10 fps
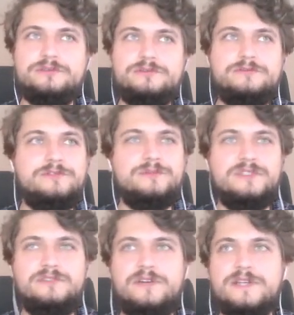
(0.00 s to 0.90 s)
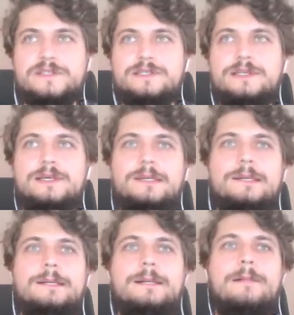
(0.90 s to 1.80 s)
from the device.
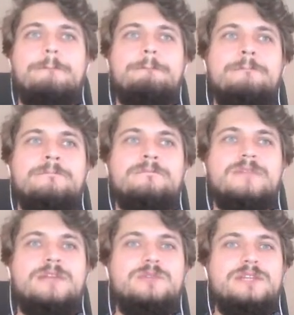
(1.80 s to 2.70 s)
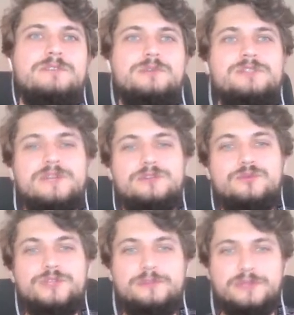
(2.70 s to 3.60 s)
And whenever we try to
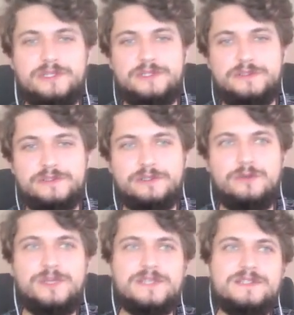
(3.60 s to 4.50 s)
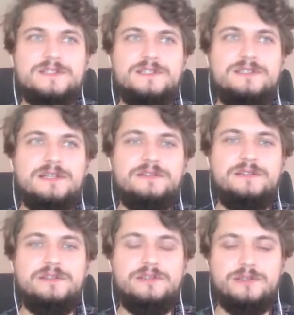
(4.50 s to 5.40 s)
replay it, we can see that
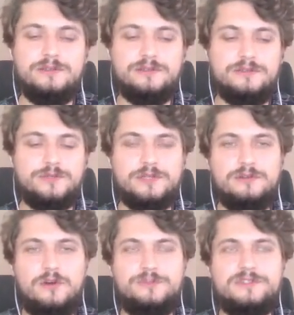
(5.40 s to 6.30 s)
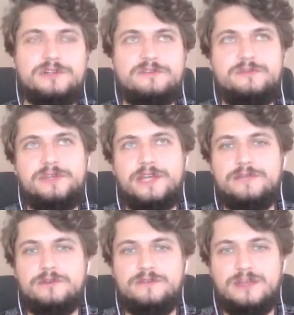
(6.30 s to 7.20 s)
the observed
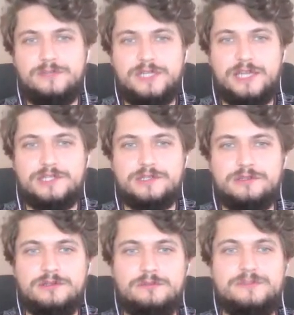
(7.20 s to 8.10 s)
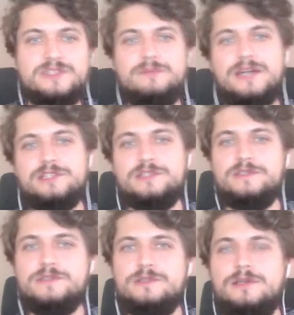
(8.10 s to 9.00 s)
behavior of the application
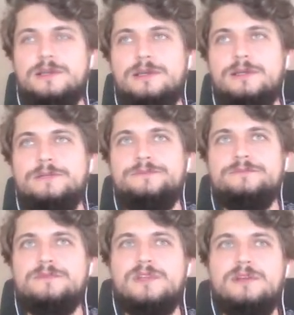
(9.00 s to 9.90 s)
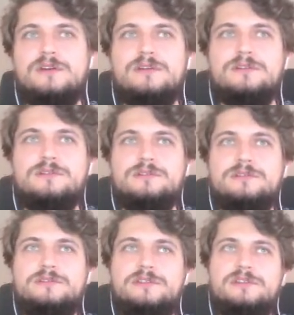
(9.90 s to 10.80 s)
mismatches
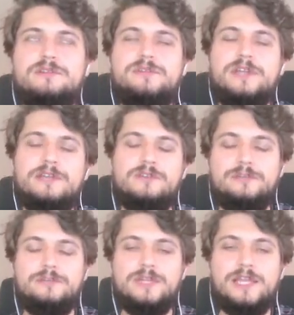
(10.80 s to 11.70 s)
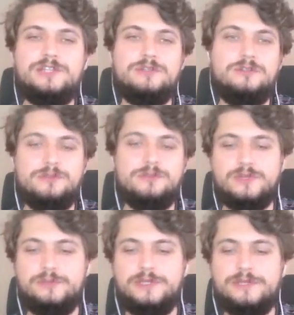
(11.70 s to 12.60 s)
the behavior of the application during replay.